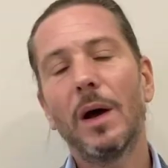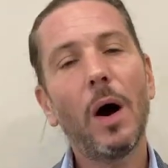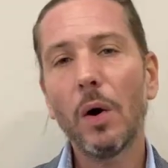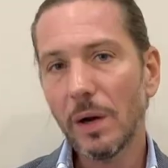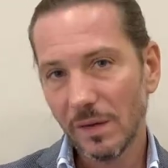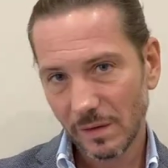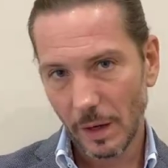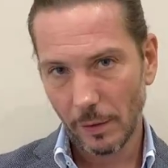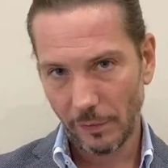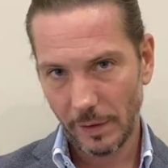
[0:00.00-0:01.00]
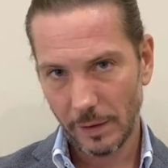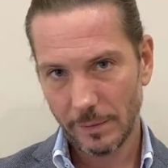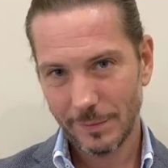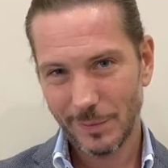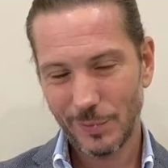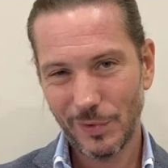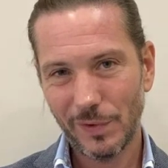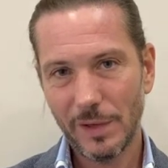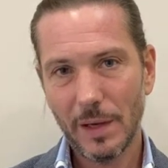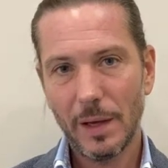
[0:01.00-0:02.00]
All this kind of thing, you
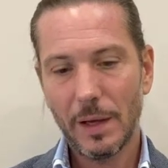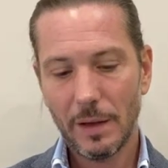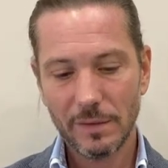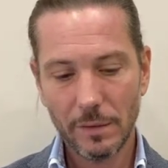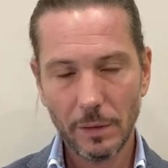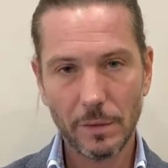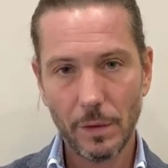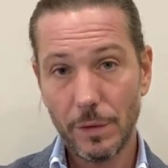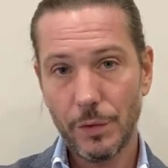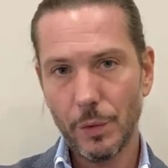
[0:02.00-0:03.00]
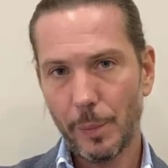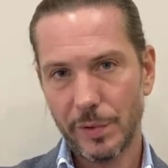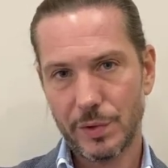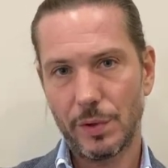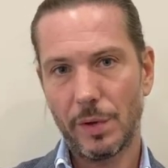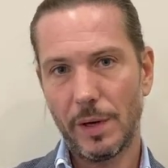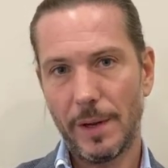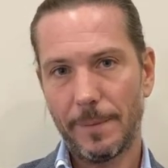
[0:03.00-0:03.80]
see, is not you personally.